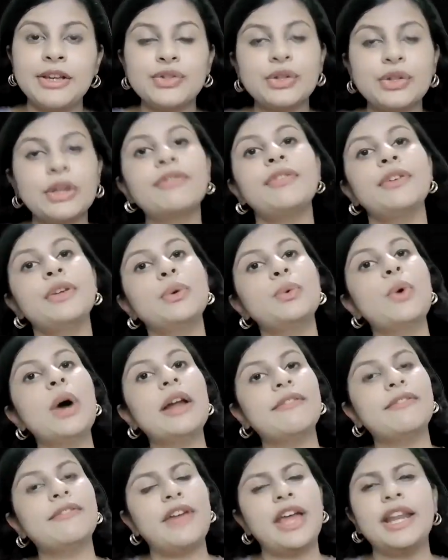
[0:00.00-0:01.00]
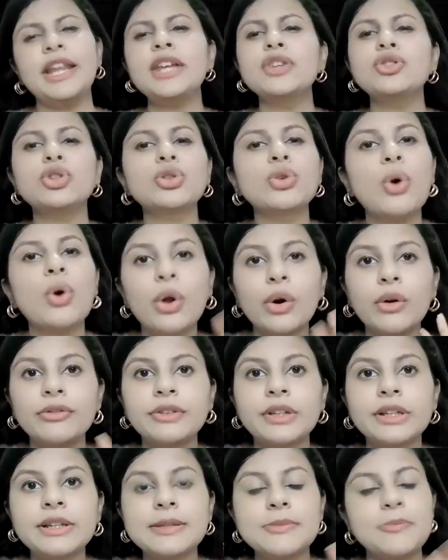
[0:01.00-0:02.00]
So if you are very sure
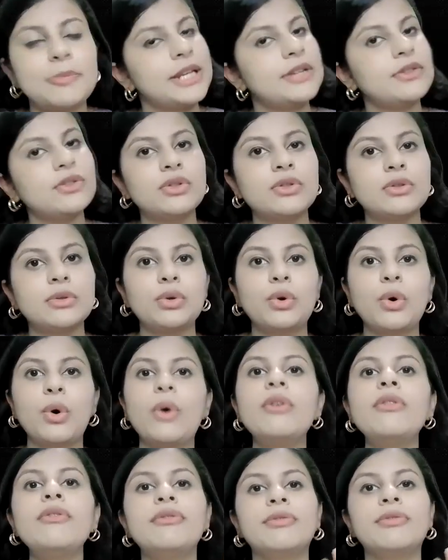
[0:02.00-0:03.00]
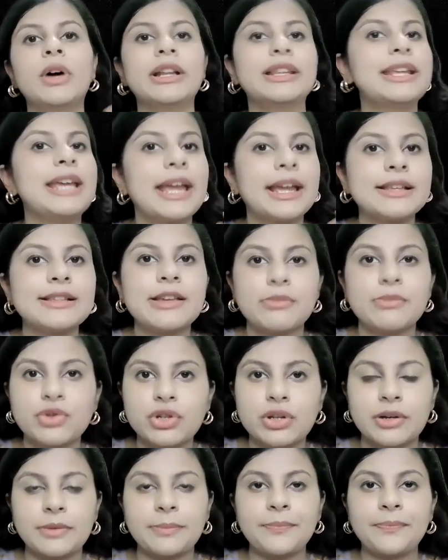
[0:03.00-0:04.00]
of this, please go for the
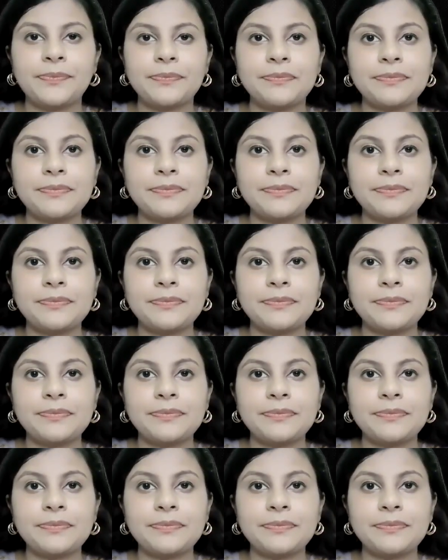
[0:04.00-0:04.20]
exemption.